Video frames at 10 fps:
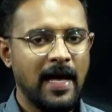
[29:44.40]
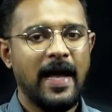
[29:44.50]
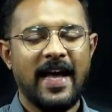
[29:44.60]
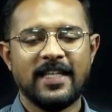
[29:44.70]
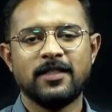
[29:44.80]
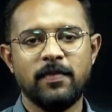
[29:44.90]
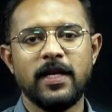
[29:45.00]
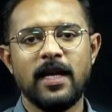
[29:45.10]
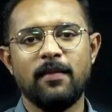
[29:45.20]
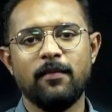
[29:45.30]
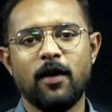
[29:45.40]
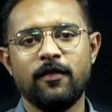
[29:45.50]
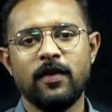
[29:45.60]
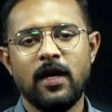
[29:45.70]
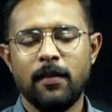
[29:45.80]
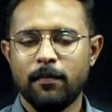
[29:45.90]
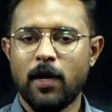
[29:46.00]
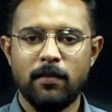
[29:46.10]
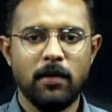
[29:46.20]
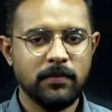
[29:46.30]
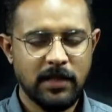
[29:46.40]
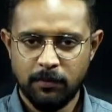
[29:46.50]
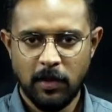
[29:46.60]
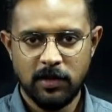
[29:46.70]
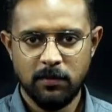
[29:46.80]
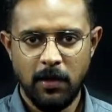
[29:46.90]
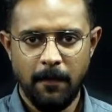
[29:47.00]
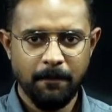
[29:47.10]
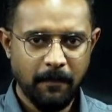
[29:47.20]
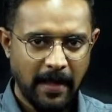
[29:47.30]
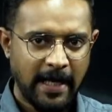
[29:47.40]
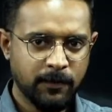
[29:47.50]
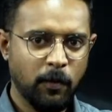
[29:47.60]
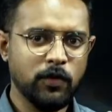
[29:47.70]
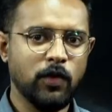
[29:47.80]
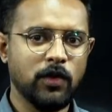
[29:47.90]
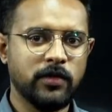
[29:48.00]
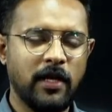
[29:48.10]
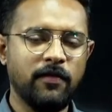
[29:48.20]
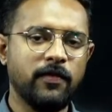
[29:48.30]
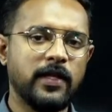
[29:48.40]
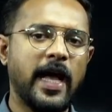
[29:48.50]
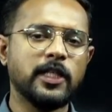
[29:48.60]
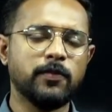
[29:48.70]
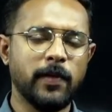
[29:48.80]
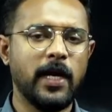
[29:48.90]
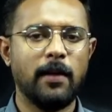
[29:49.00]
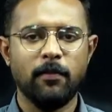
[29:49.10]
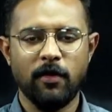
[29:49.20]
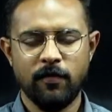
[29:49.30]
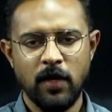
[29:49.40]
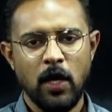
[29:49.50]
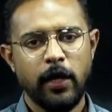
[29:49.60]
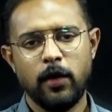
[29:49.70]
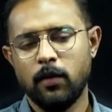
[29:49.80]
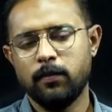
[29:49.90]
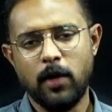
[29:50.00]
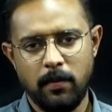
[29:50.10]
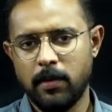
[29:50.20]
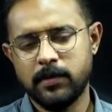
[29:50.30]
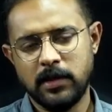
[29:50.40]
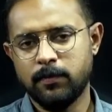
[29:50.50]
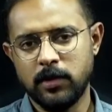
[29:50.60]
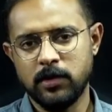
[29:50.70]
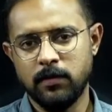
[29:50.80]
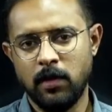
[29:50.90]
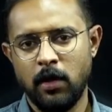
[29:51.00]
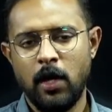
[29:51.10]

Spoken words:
as many number of problems as possible. Expose yourself with as many number of problems as possible.